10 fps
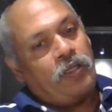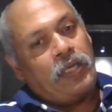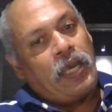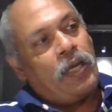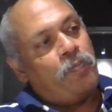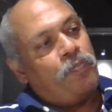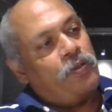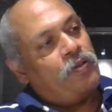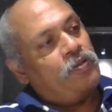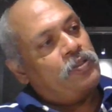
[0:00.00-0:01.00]
cap,
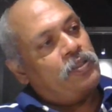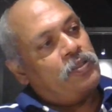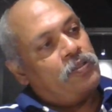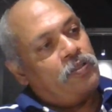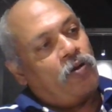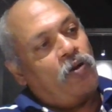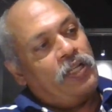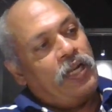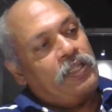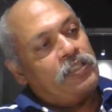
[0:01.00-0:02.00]
the all
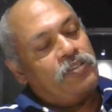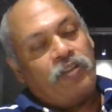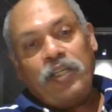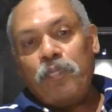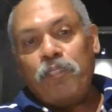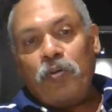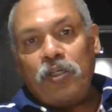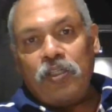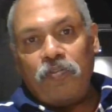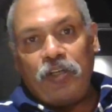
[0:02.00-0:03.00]
that is very
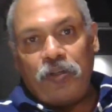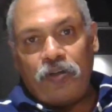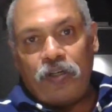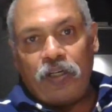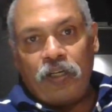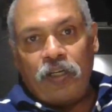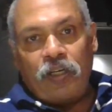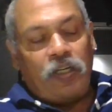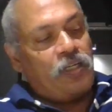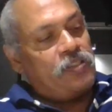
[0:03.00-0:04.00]
important when you're
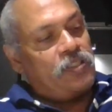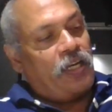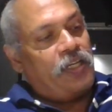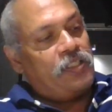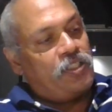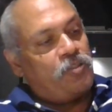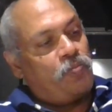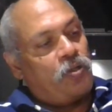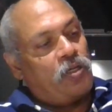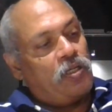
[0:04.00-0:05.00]
designing such a
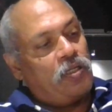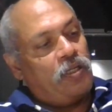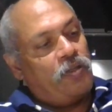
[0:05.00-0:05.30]
bottle.